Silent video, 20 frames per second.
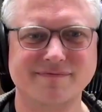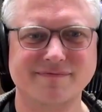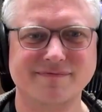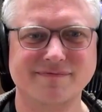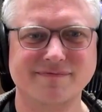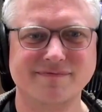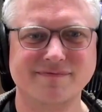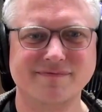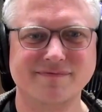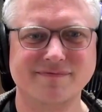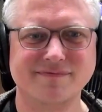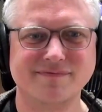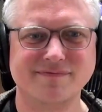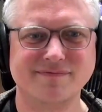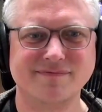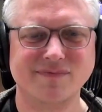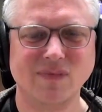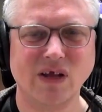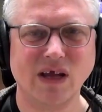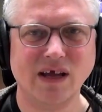Yeah,
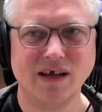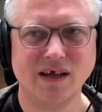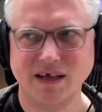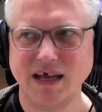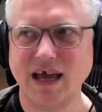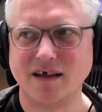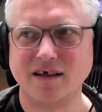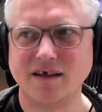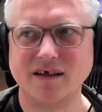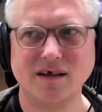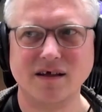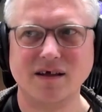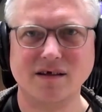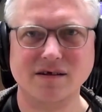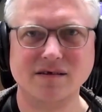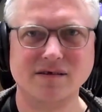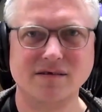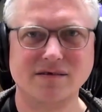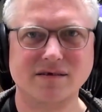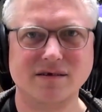and
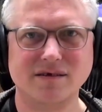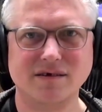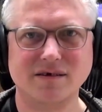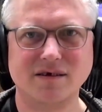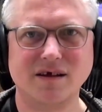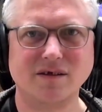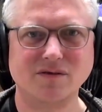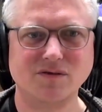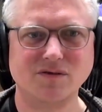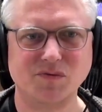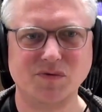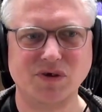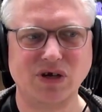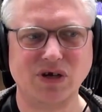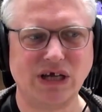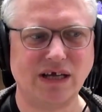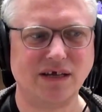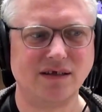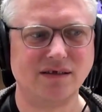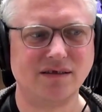ultimately, some of
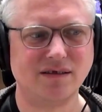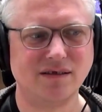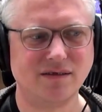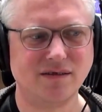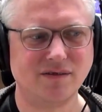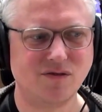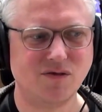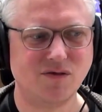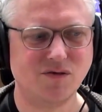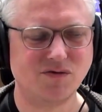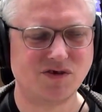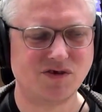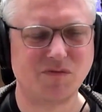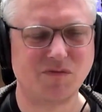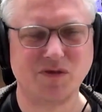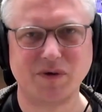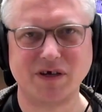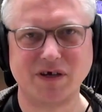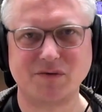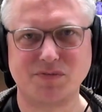the best projects are
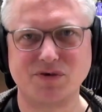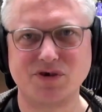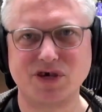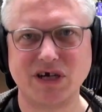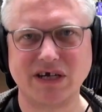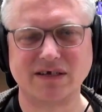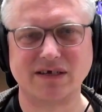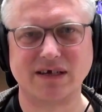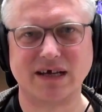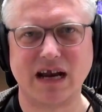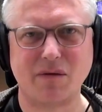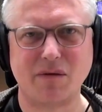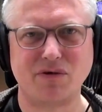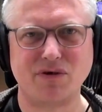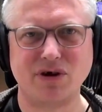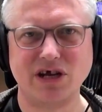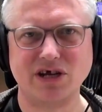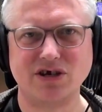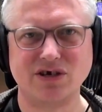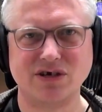collaborations.
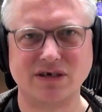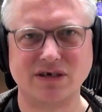So